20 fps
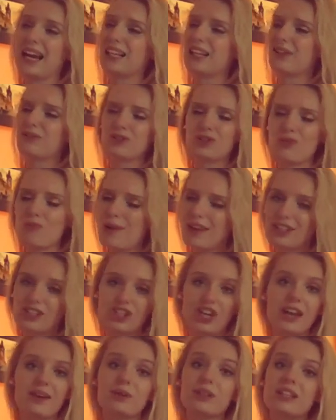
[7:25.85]
I love so
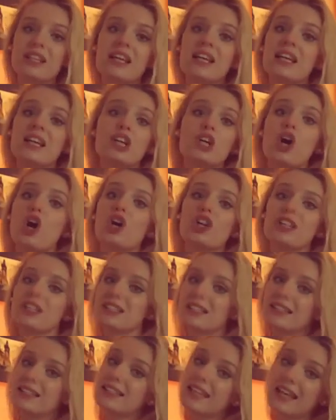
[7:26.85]
much. I would
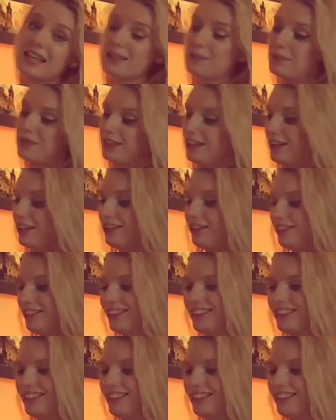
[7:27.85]
honestly take me there.